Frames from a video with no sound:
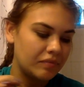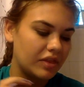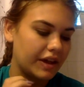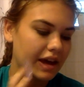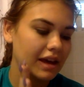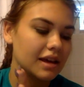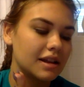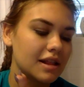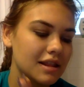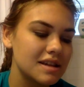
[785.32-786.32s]
like
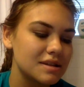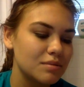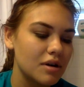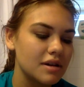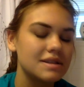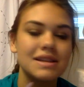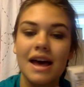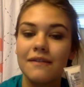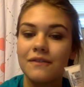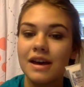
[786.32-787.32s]
this was
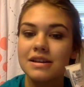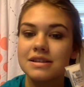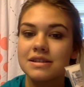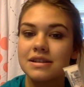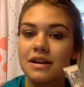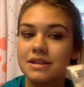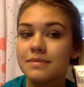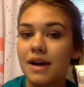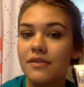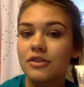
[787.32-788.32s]
FX Custom
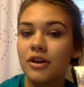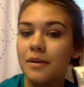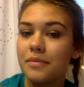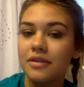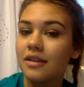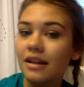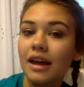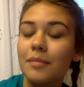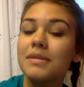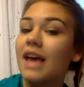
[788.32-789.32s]
Cover Drops, the
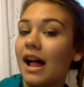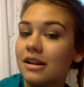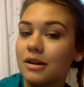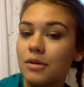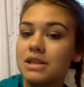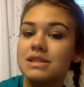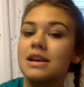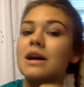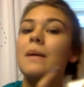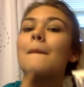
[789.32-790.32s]
like metallic ones,
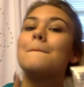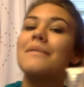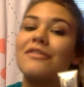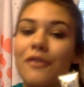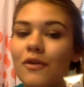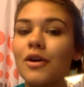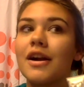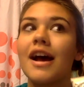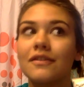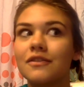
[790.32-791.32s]
before
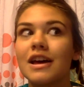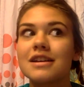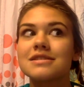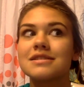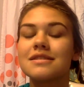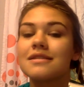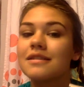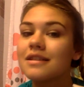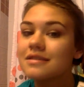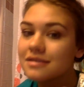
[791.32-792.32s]
FX
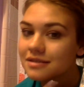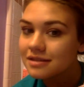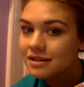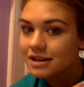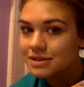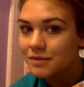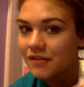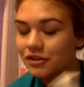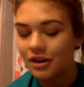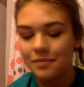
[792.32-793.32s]
Custom
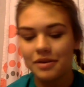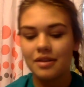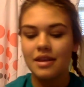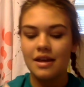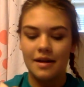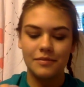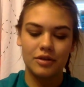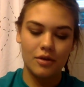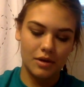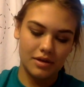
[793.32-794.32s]
Cover Drops. I'm just
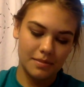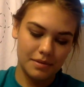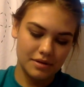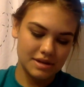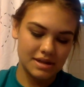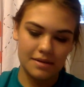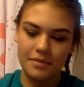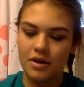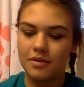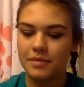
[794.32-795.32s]
going to put some
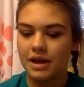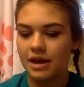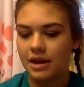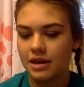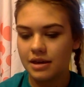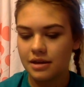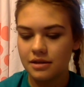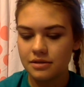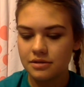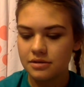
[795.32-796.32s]
on my
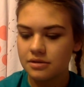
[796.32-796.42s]
hand.